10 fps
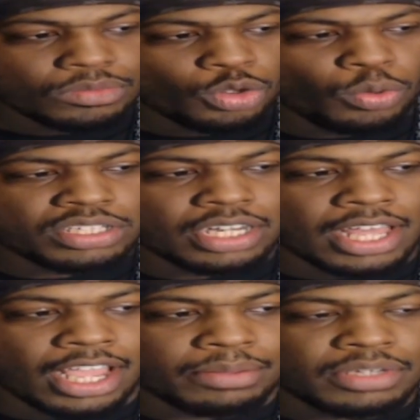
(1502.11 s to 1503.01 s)
what's her
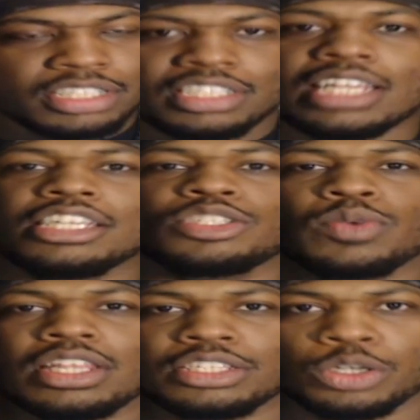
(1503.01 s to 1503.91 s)
name, Sydney
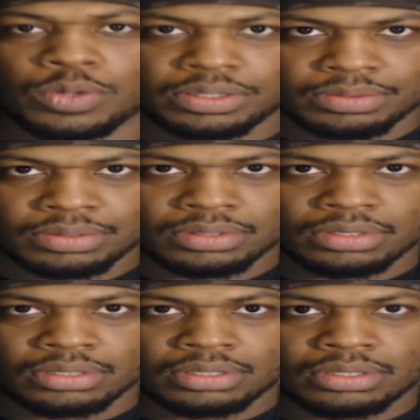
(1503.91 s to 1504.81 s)
Sweeney's doing.
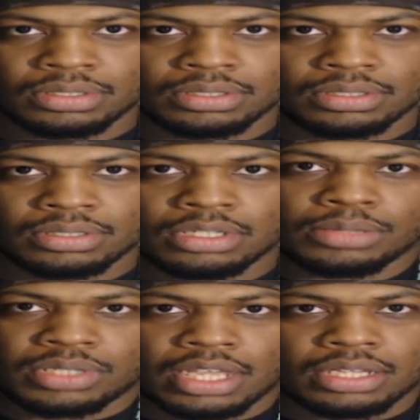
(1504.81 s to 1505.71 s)
You know what I'm
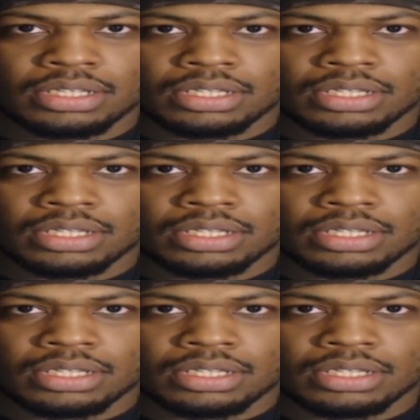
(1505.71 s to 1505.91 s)
saying?